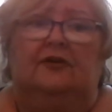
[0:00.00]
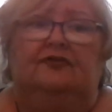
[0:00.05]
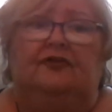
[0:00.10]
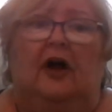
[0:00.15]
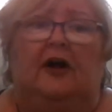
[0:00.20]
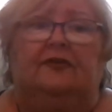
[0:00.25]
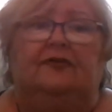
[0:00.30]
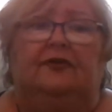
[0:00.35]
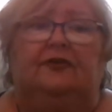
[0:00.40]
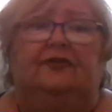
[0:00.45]

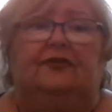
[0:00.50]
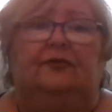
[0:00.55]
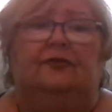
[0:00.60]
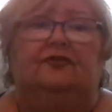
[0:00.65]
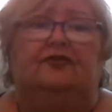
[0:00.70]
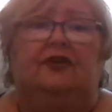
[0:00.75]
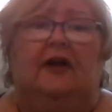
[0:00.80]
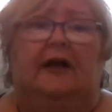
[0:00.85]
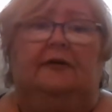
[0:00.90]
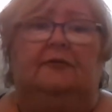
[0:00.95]
Dr.
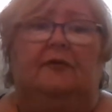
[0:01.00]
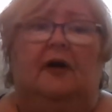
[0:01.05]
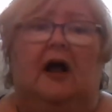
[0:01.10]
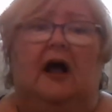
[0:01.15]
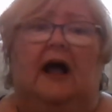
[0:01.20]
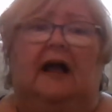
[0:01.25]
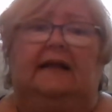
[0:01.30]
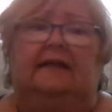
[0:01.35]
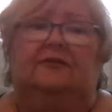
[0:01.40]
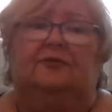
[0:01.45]
Soong-Chan
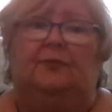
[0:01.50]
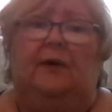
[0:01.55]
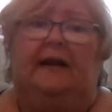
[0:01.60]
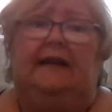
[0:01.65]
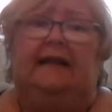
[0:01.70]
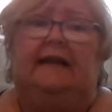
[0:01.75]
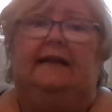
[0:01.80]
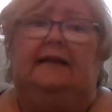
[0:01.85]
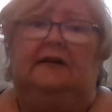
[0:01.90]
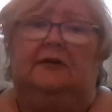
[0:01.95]
Rah is
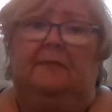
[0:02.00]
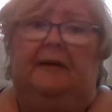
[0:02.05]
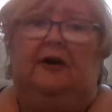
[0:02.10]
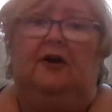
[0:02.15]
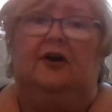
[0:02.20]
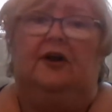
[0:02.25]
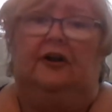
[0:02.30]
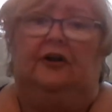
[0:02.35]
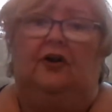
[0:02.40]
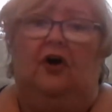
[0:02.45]
writing in an
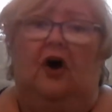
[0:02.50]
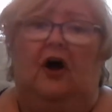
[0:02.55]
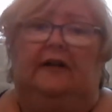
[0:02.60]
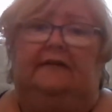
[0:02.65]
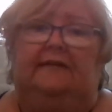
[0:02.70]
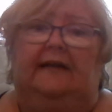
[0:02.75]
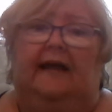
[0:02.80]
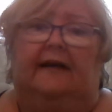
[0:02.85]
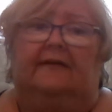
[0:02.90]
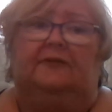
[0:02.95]
American
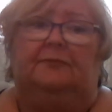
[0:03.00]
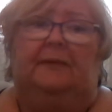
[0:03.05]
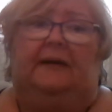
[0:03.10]
context,